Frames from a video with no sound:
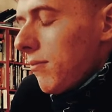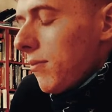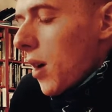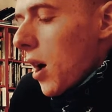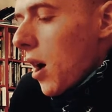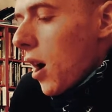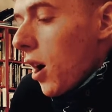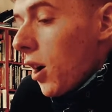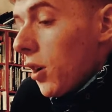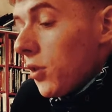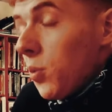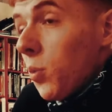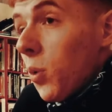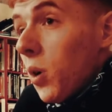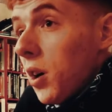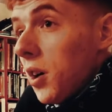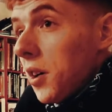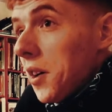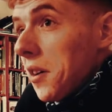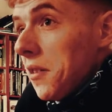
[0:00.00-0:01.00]
hard
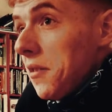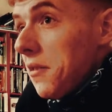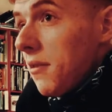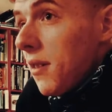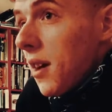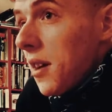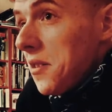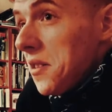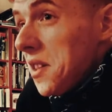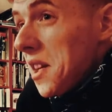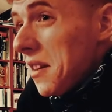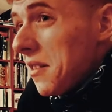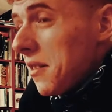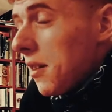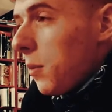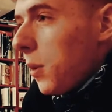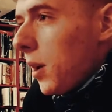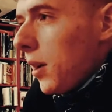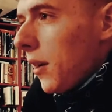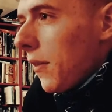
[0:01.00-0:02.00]
work and
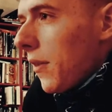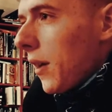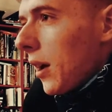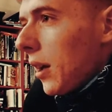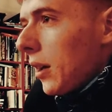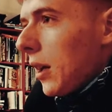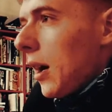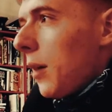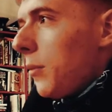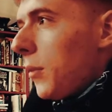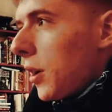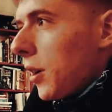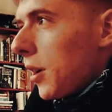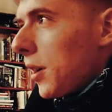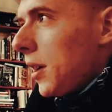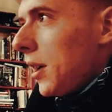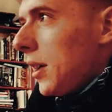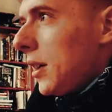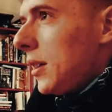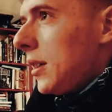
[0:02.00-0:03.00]
discipline. I think like, I'm not
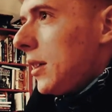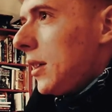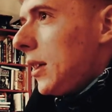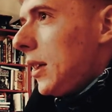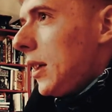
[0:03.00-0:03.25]
going to